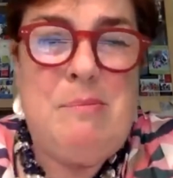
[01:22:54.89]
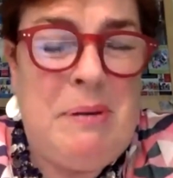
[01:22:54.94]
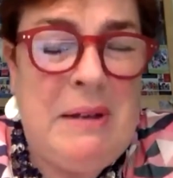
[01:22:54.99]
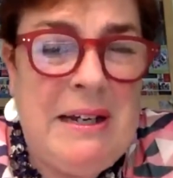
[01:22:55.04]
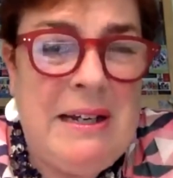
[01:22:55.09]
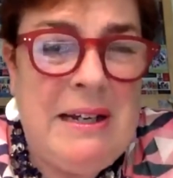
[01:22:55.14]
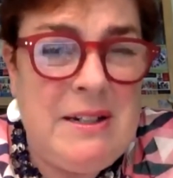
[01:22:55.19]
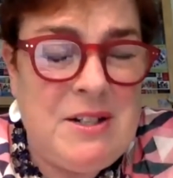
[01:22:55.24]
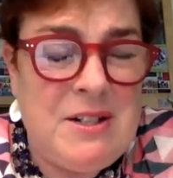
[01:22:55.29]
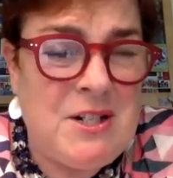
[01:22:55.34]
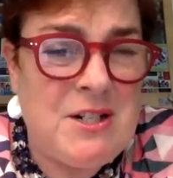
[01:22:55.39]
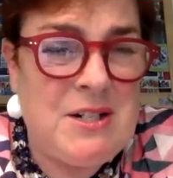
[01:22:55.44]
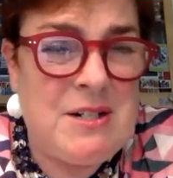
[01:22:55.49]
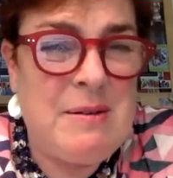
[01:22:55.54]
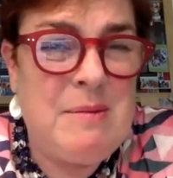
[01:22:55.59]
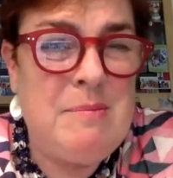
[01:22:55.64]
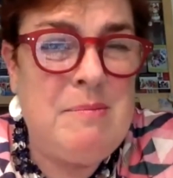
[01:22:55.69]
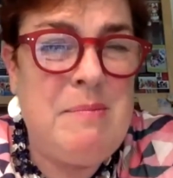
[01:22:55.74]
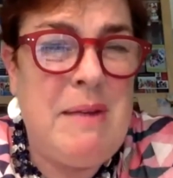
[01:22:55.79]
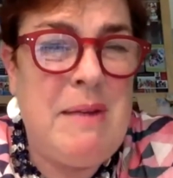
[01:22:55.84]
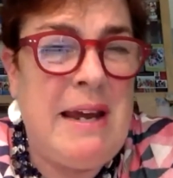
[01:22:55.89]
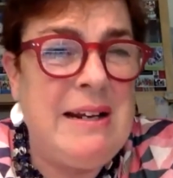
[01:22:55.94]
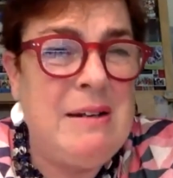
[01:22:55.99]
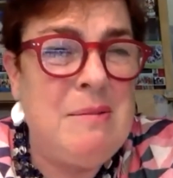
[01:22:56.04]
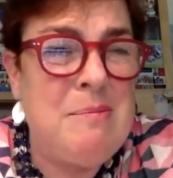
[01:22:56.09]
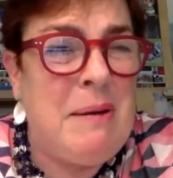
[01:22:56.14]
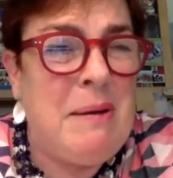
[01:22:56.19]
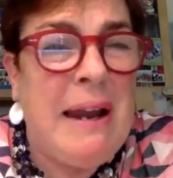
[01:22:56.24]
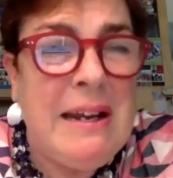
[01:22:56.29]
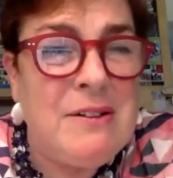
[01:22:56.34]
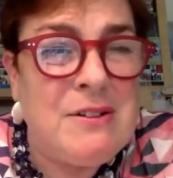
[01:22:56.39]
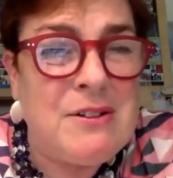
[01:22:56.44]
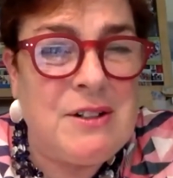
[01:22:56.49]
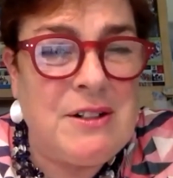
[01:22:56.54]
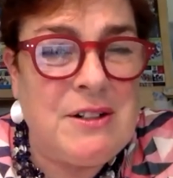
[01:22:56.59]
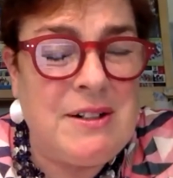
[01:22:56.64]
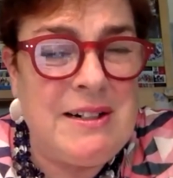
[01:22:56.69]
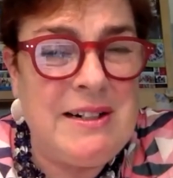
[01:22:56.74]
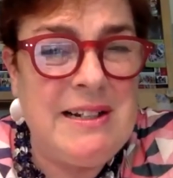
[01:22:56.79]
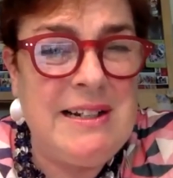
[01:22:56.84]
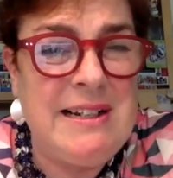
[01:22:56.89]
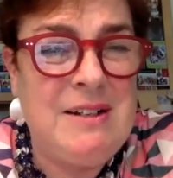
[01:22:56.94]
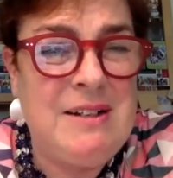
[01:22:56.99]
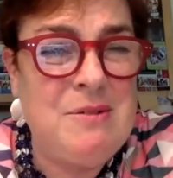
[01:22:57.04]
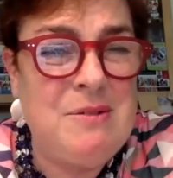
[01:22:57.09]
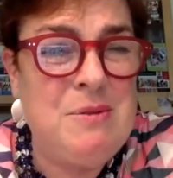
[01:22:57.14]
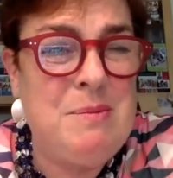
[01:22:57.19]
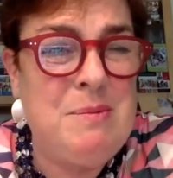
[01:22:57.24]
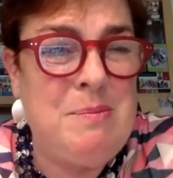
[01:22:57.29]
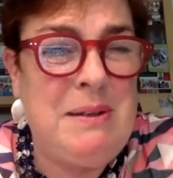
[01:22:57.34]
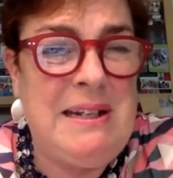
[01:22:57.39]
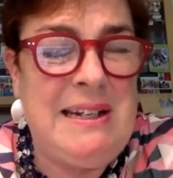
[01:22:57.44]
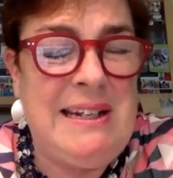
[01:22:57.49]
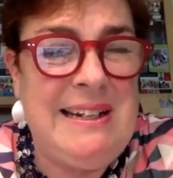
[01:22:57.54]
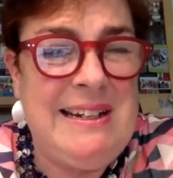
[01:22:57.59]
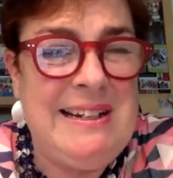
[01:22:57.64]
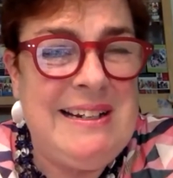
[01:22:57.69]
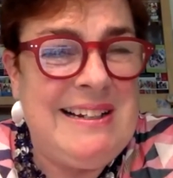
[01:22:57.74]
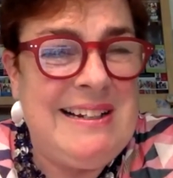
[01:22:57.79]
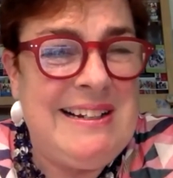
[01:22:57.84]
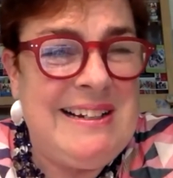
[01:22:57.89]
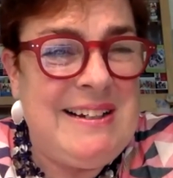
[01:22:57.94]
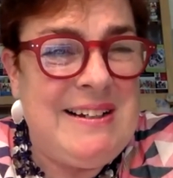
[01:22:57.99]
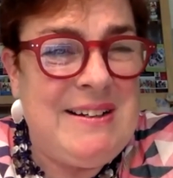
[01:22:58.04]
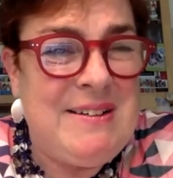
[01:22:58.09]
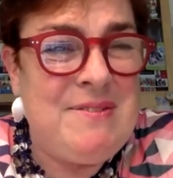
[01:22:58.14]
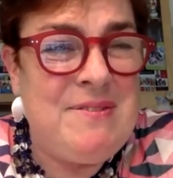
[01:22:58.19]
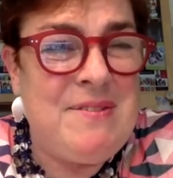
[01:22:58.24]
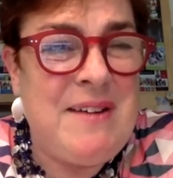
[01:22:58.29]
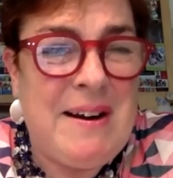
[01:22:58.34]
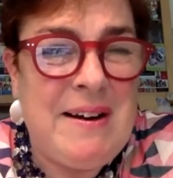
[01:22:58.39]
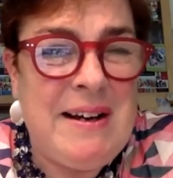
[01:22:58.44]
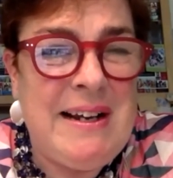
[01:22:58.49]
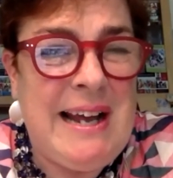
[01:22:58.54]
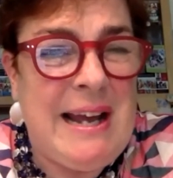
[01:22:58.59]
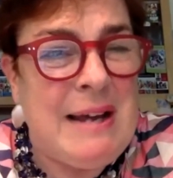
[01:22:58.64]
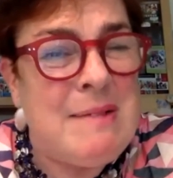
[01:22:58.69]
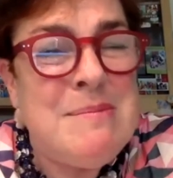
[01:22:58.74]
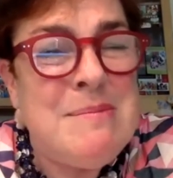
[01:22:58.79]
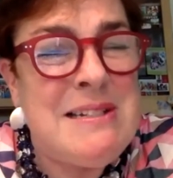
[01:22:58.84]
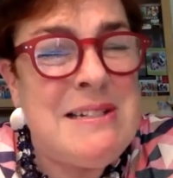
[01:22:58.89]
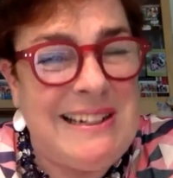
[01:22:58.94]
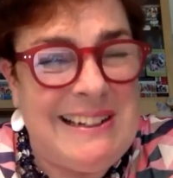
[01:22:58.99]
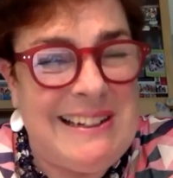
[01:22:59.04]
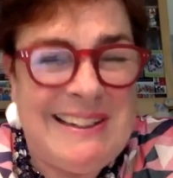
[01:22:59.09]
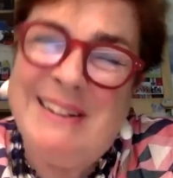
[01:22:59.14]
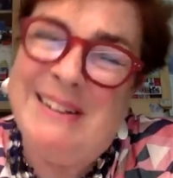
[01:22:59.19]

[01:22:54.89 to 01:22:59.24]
piglish male painter, it would be very empty.